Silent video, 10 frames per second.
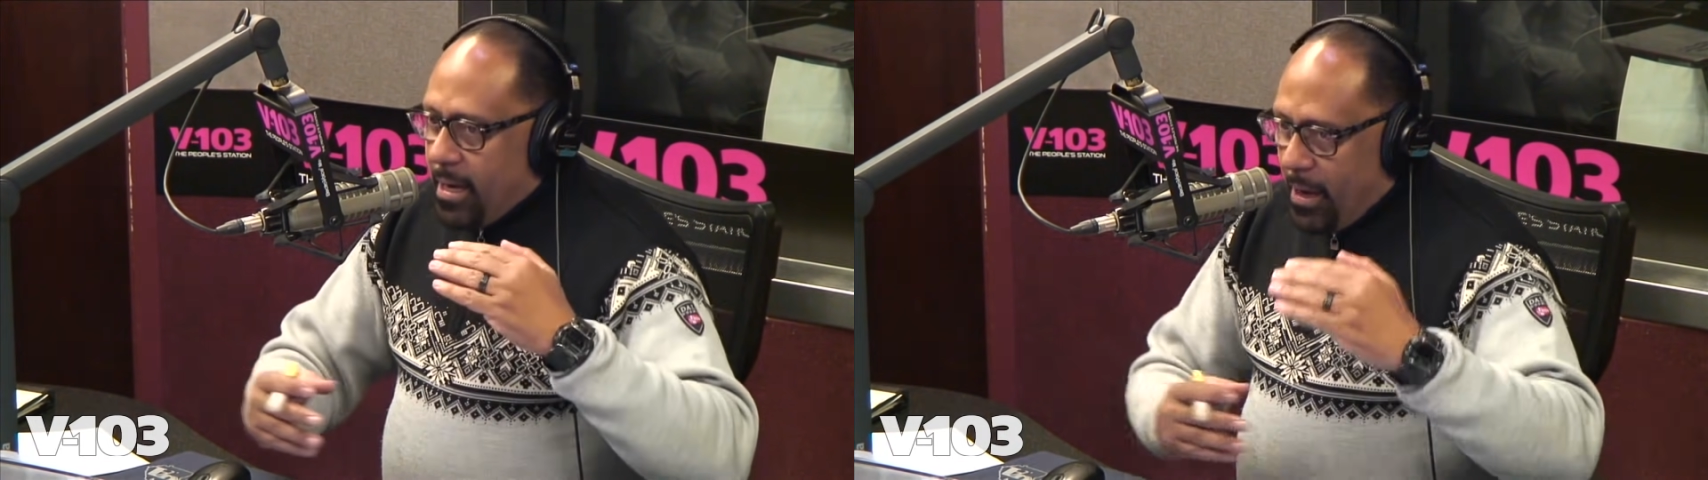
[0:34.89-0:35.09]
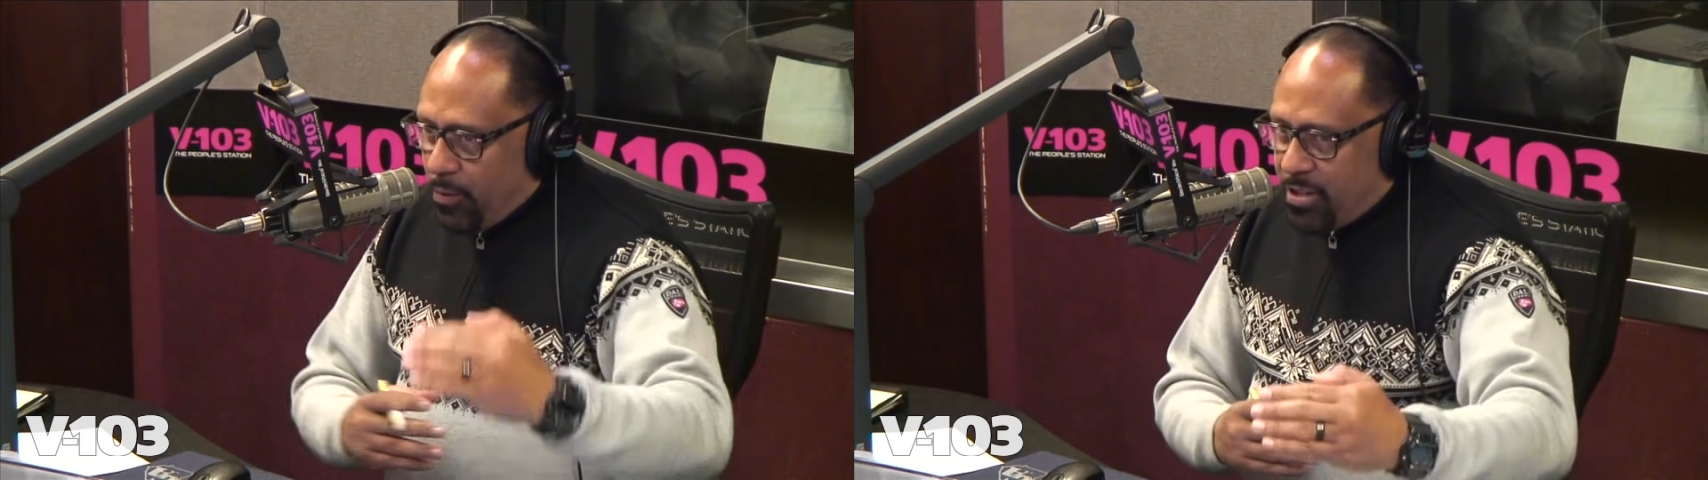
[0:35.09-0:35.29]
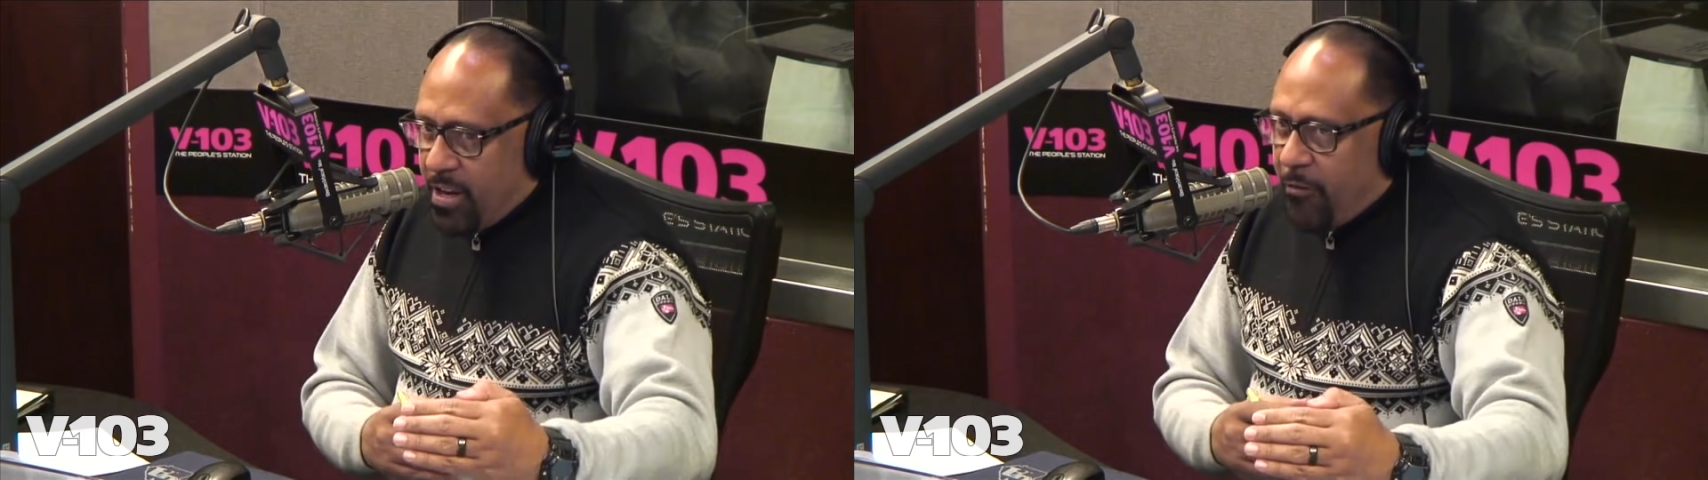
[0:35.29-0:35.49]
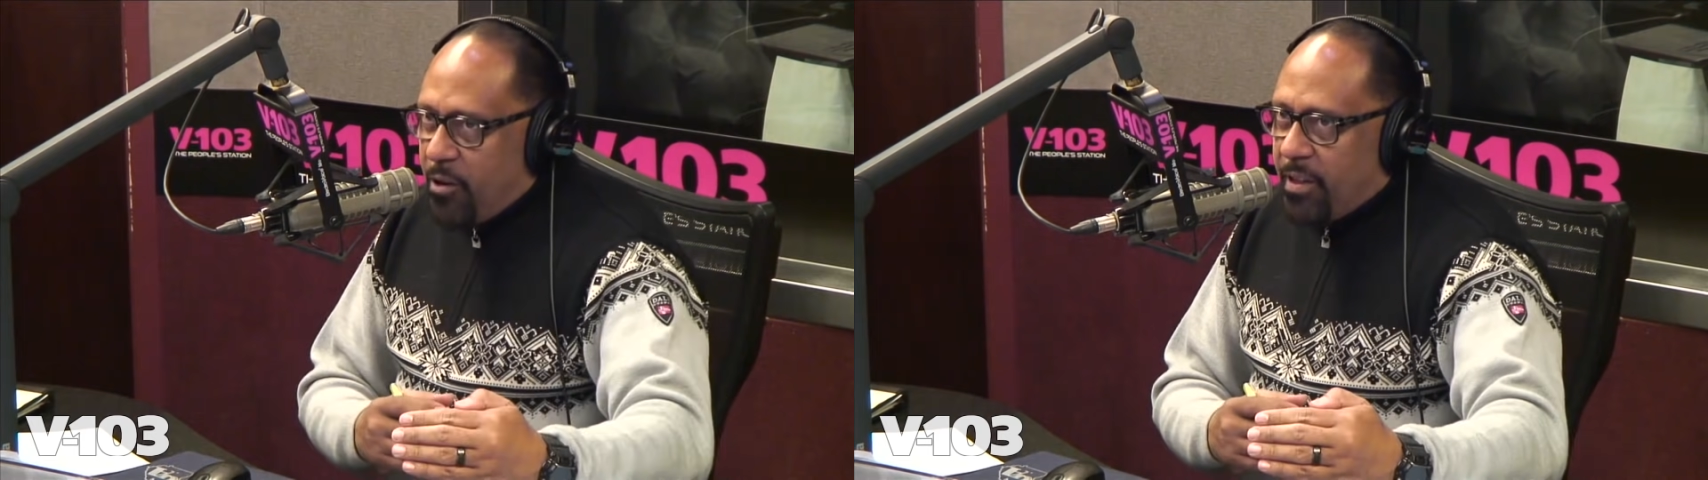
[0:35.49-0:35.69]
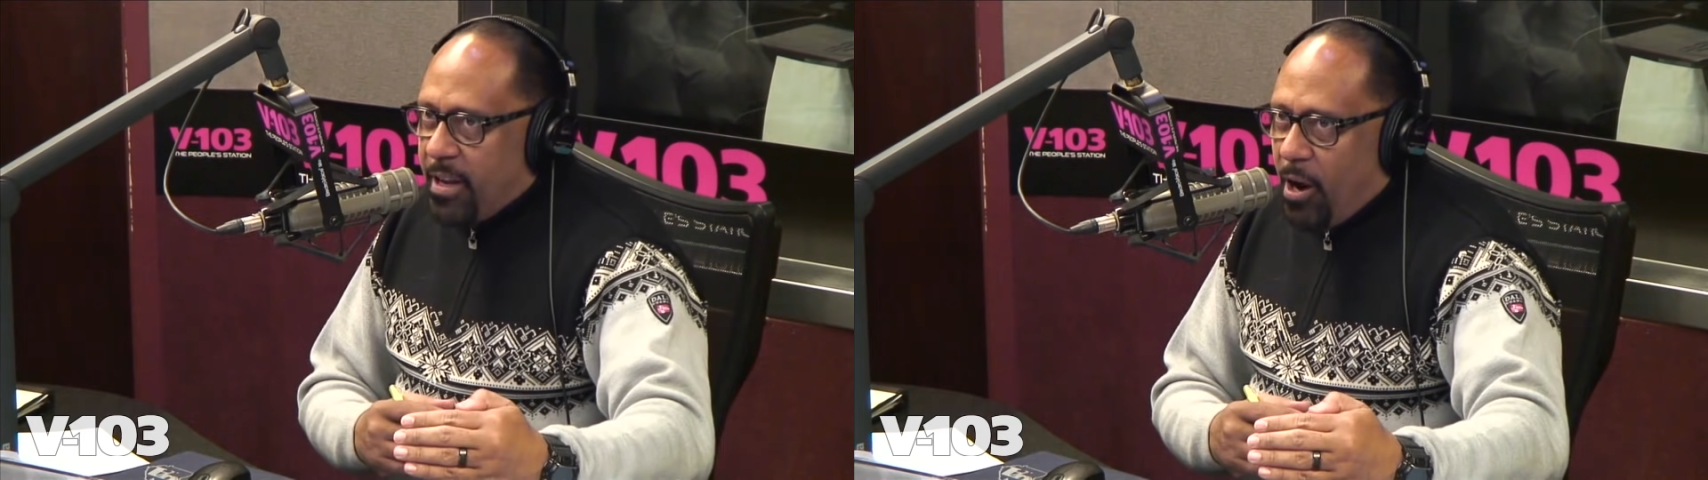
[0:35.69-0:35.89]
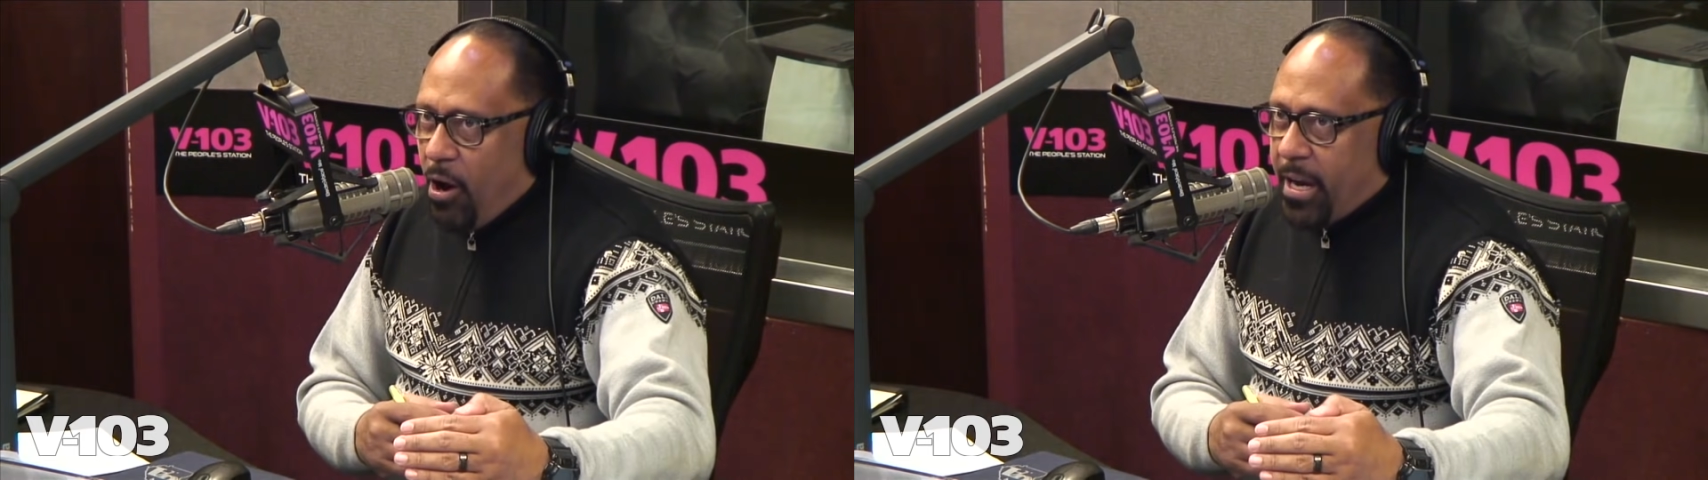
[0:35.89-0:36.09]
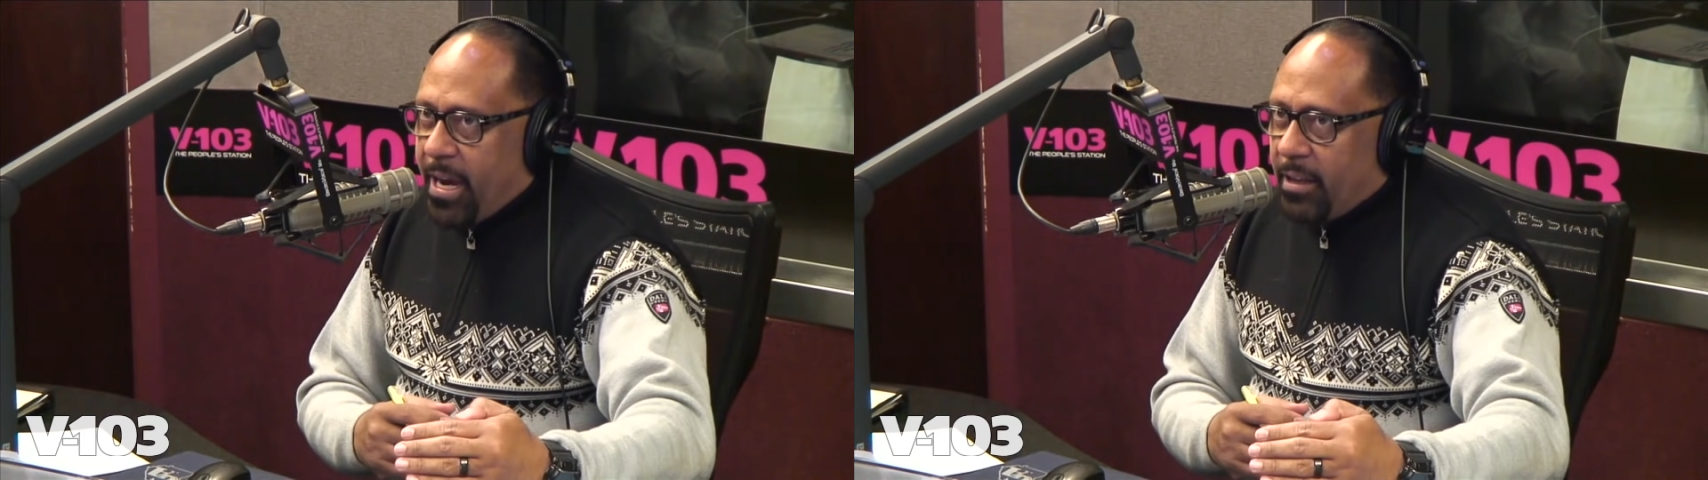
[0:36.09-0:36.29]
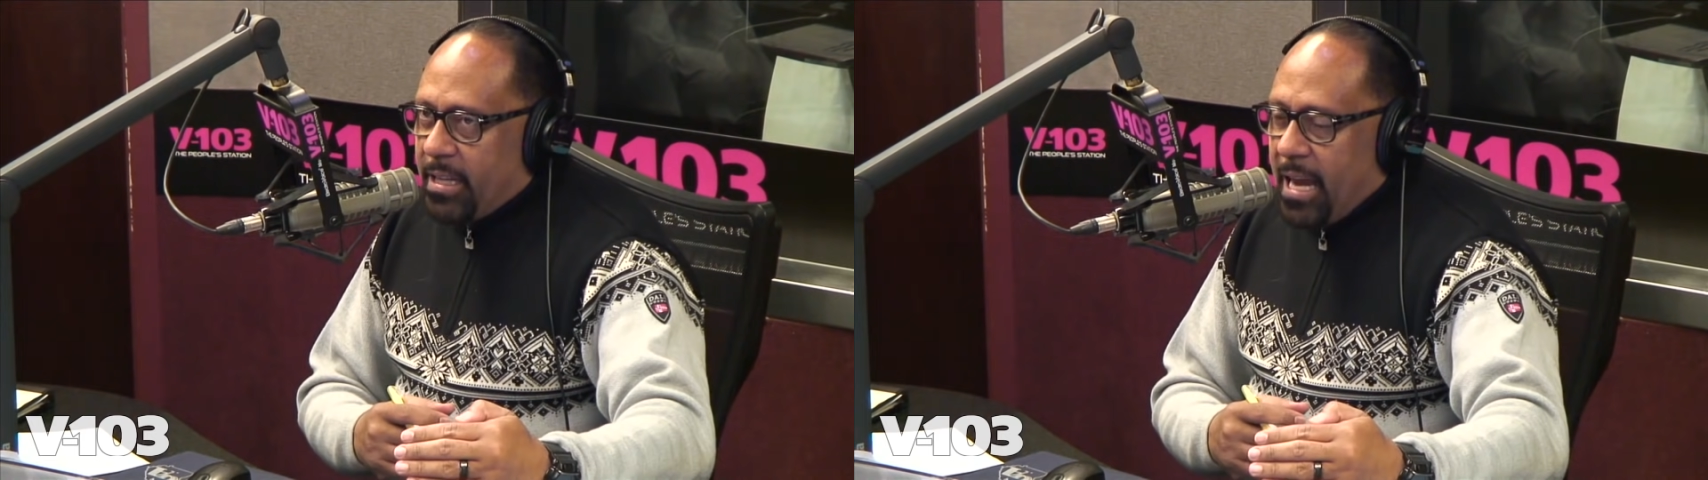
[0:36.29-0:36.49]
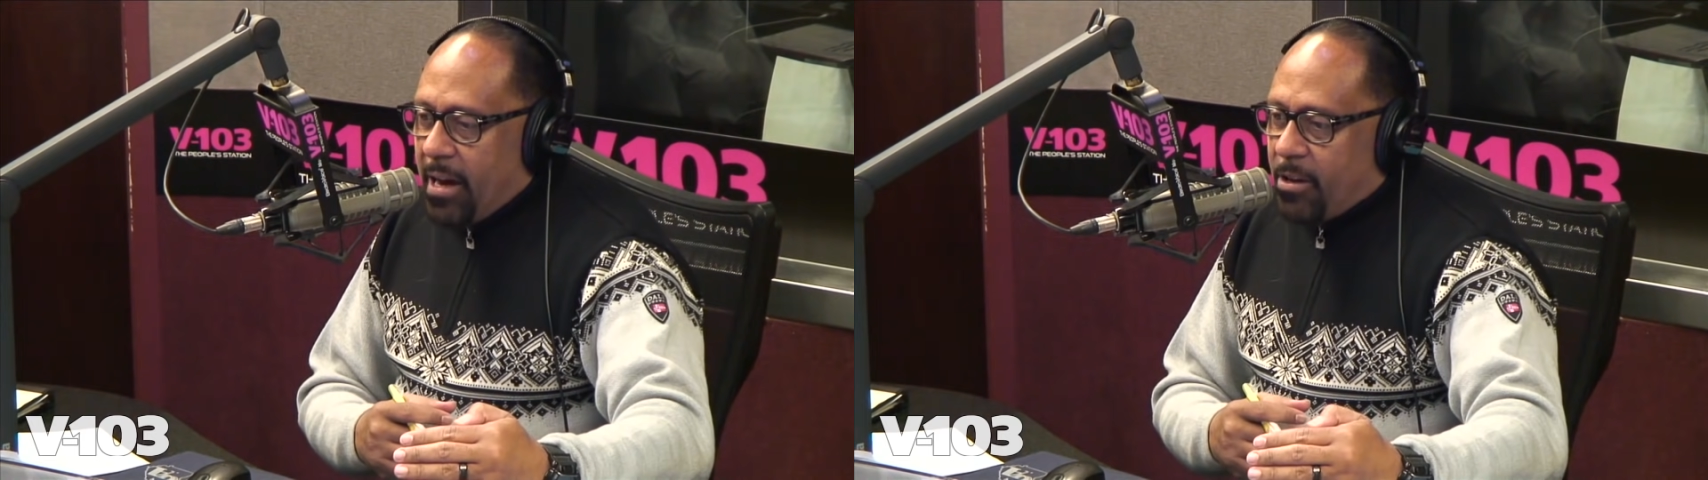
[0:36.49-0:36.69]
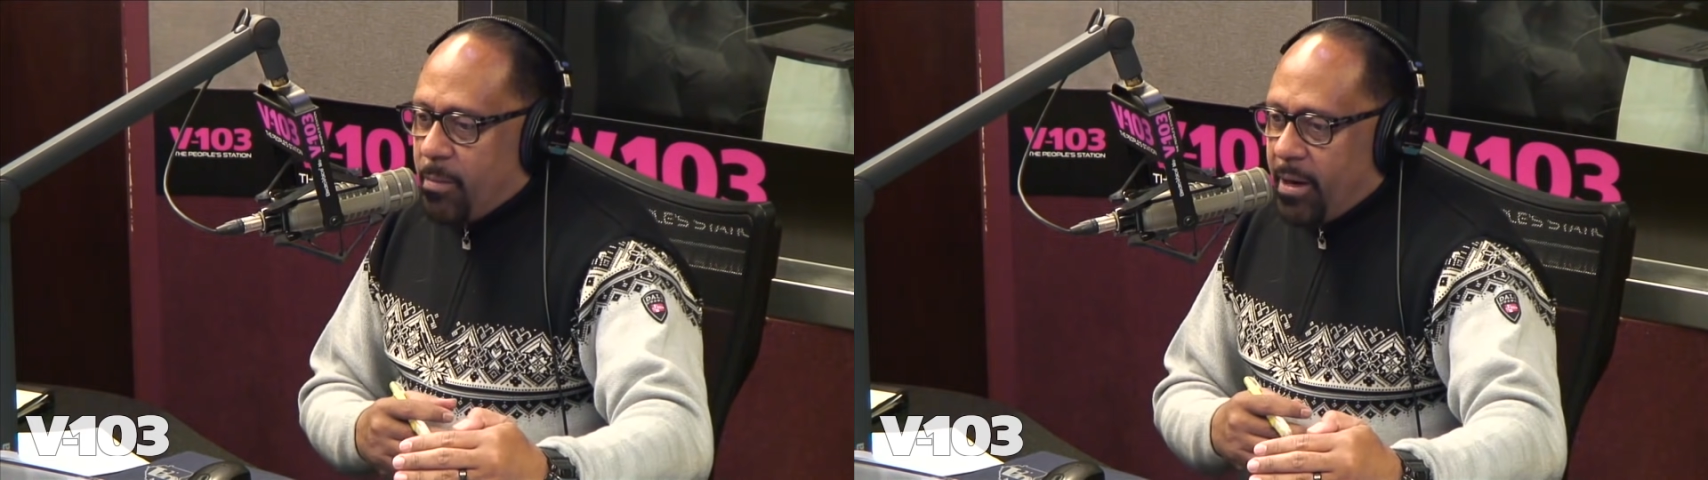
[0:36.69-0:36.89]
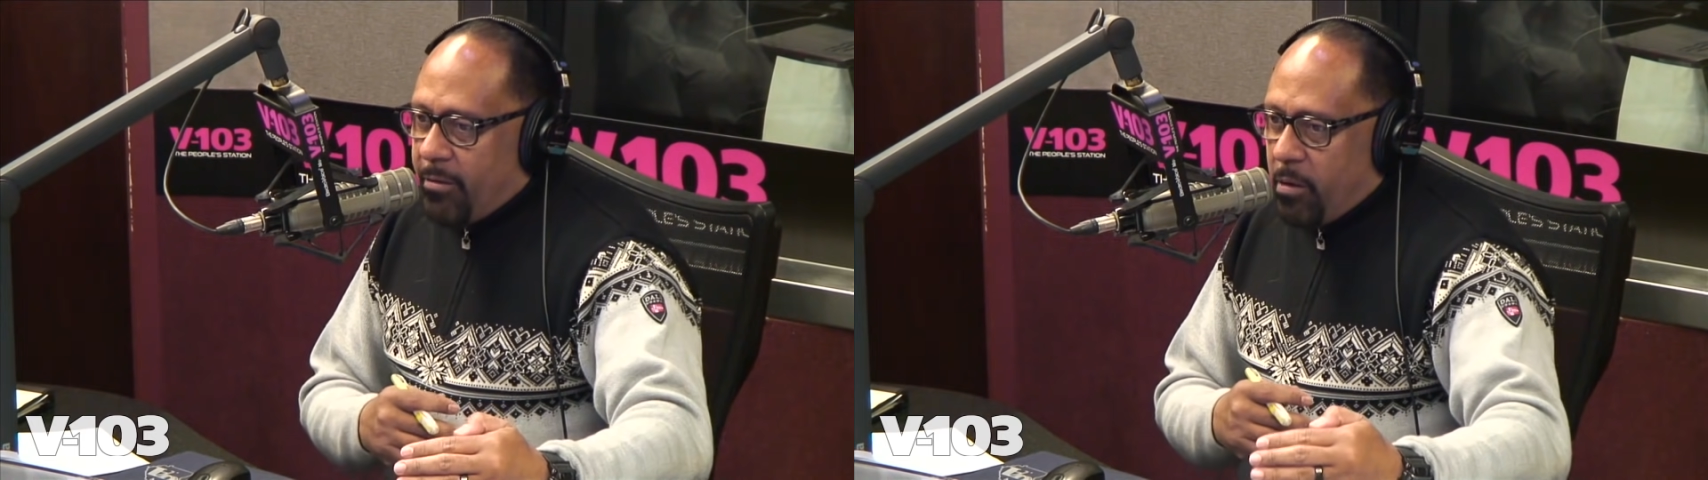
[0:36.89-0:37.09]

It was different than the R. Kelly documentary